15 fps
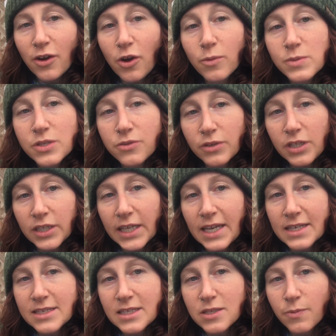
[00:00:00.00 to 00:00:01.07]
to homeschool your
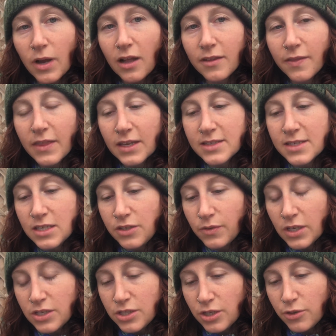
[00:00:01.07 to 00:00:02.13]
kids as well, and things that you
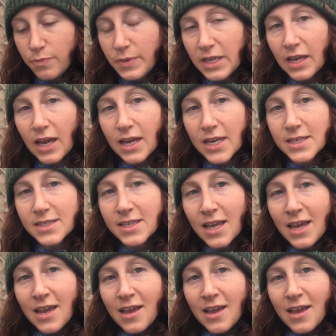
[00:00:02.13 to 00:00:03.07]
can do, because